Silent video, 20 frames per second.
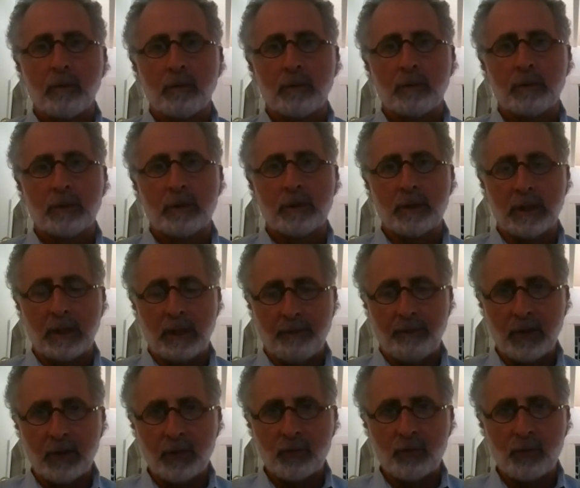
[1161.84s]

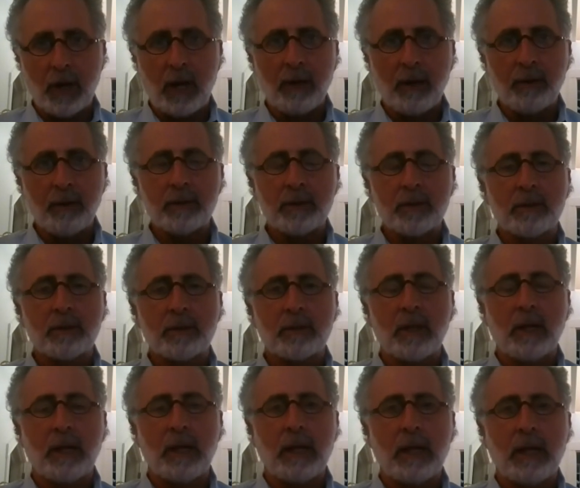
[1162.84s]
significant
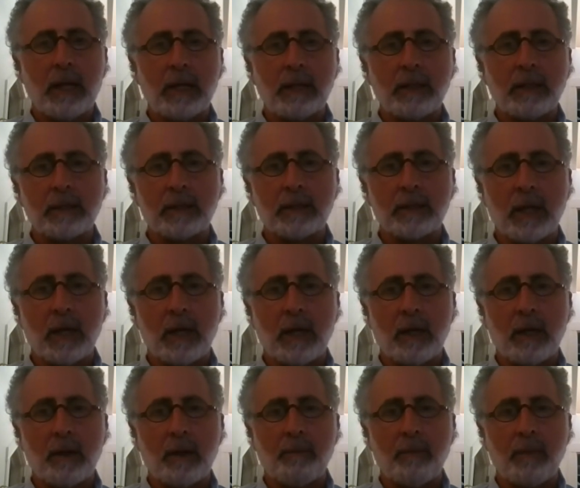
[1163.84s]
droughts and
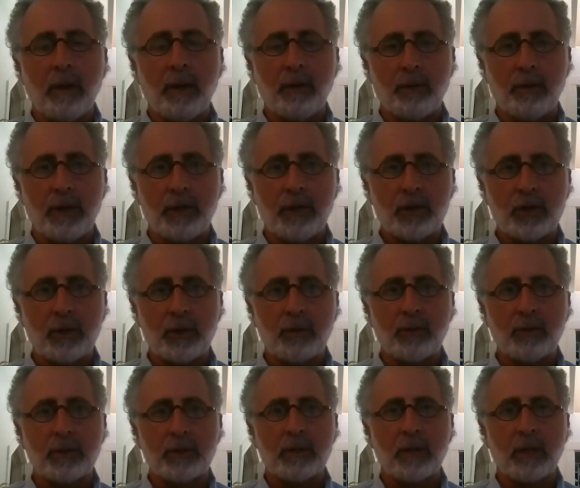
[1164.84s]
other
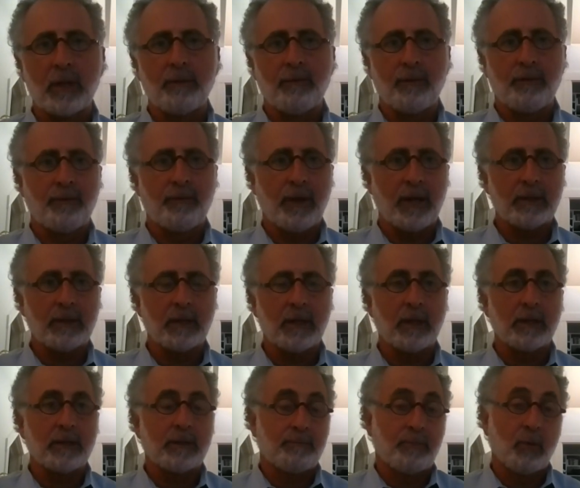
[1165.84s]
issues that have affected
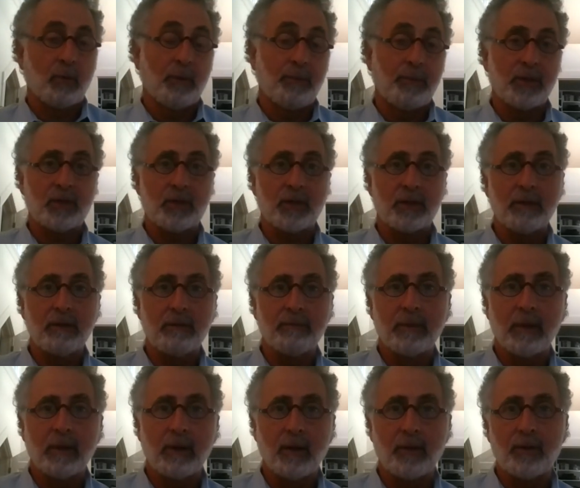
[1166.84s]
us. Prohibition,
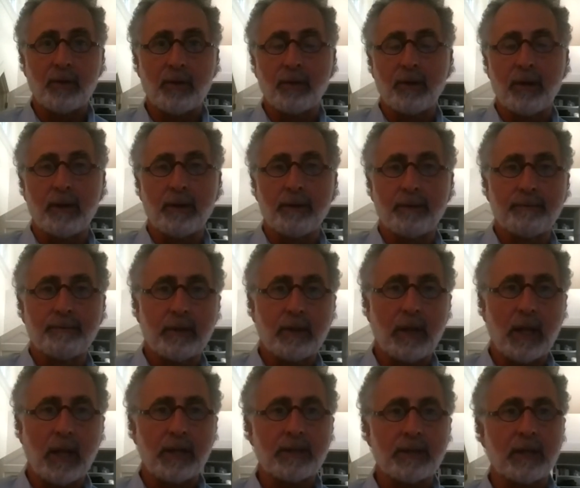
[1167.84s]
another
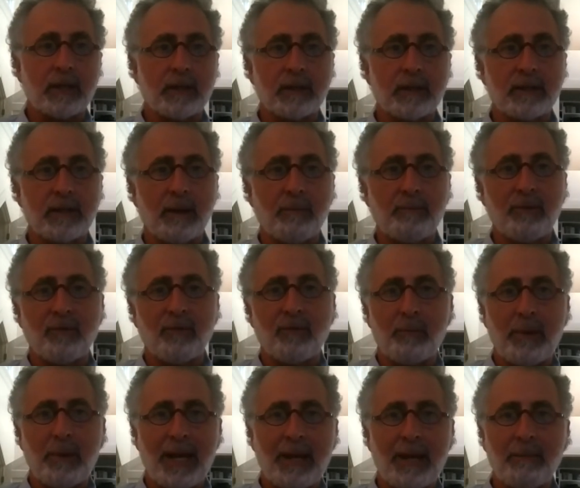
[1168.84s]
classic example of a
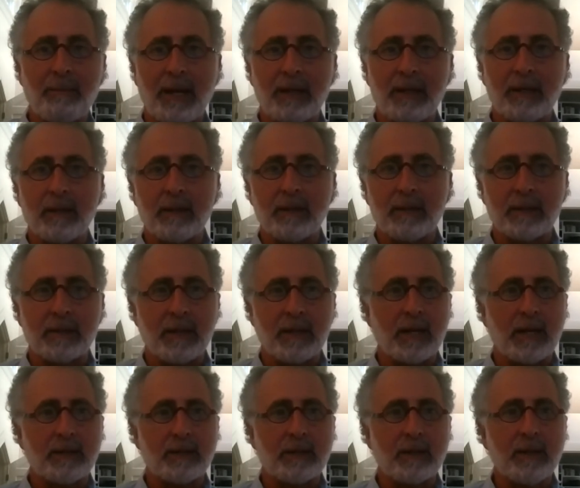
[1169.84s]
man-made
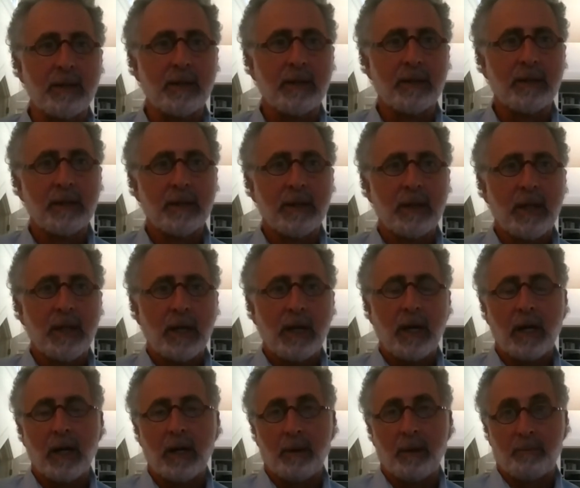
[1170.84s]
disaster.
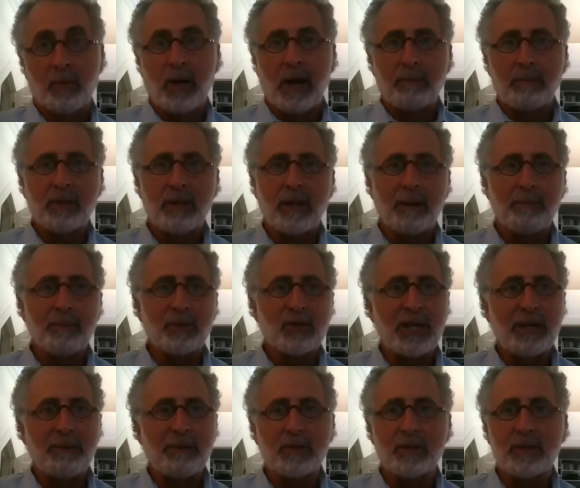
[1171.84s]
Perhaps climate
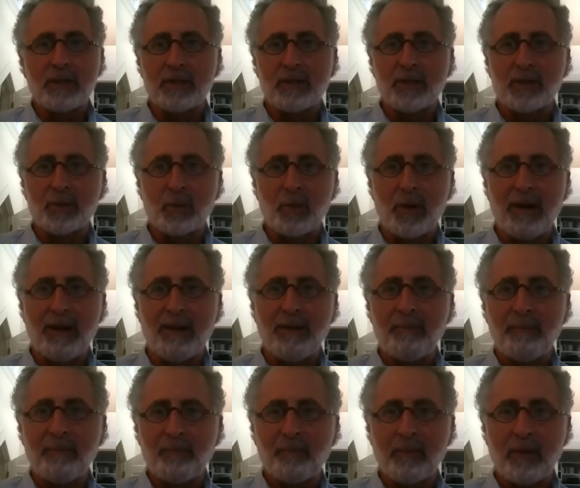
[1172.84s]
changes as
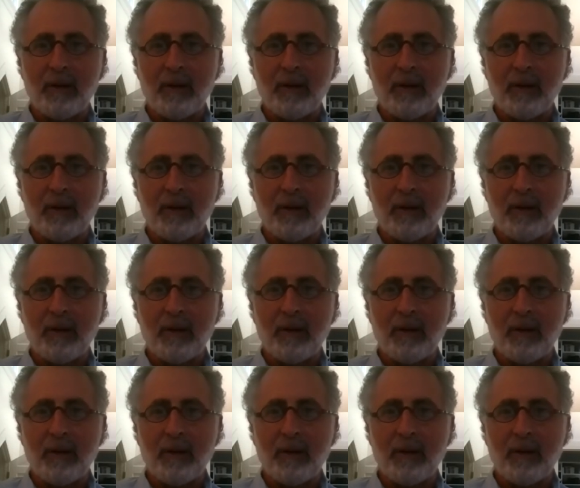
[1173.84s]
well.